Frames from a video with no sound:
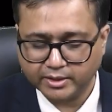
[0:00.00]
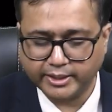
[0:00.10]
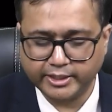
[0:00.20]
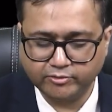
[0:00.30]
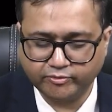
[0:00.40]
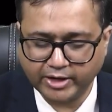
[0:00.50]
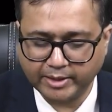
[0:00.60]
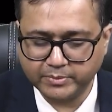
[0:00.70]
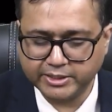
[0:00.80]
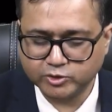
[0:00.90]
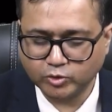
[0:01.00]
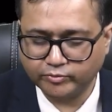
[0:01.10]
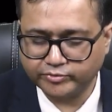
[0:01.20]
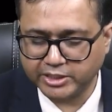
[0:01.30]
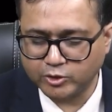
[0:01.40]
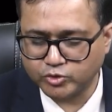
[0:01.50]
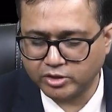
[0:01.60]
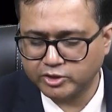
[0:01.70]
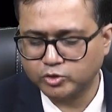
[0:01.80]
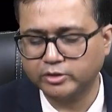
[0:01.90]
in families of
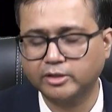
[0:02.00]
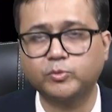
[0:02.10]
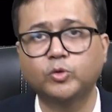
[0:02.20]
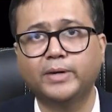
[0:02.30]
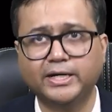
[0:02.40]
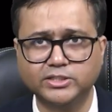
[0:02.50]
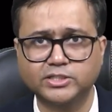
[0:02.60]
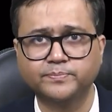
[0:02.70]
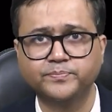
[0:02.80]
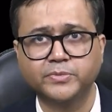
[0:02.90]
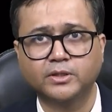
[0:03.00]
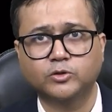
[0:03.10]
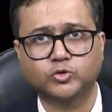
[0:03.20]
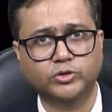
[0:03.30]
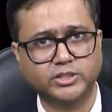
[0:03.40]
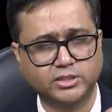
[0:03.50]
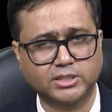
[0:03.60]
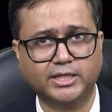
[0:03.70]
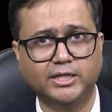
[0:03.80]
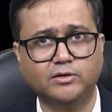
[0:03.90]
delusional disorder probands. So this is
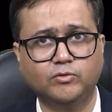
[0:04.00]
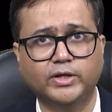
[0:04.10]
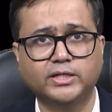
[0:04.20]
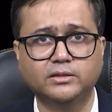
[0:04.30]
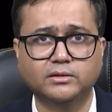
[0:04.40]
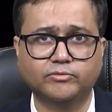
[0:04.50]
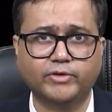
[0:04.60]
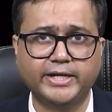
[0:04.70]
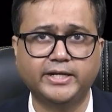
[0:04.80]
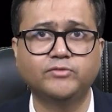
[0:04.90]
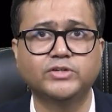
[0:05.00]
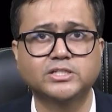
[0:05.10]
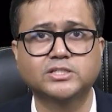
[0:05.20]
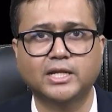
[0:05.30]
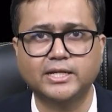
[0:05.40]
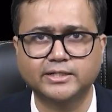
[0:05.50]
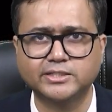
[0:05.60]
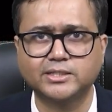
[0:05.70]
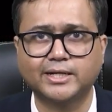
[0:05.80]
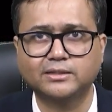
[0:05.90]
again one finding which is telling
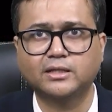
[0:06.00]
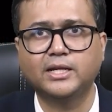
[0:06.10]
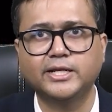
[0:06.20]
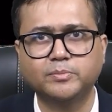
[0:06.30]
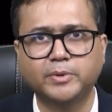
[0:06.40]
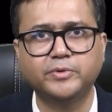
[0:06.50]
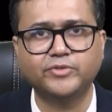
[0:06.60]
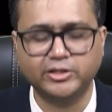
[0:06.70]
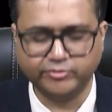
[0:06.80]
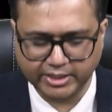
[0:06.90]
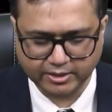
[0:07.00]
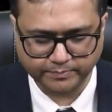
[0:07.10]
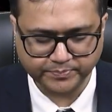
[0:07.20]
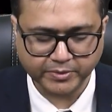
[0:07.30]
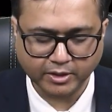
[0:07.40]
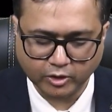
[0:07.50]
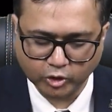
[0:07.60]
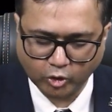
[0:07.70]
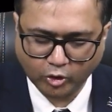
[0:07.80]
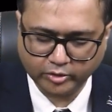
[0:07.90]
us that the link may be very weak.
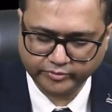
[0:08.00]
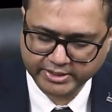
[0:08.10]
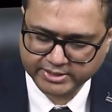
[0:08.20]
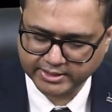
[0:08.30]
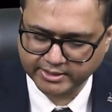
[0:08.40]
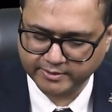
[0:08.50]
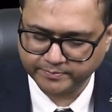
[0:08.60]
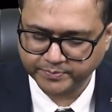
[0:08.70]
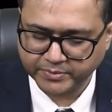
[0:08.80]
Nor we see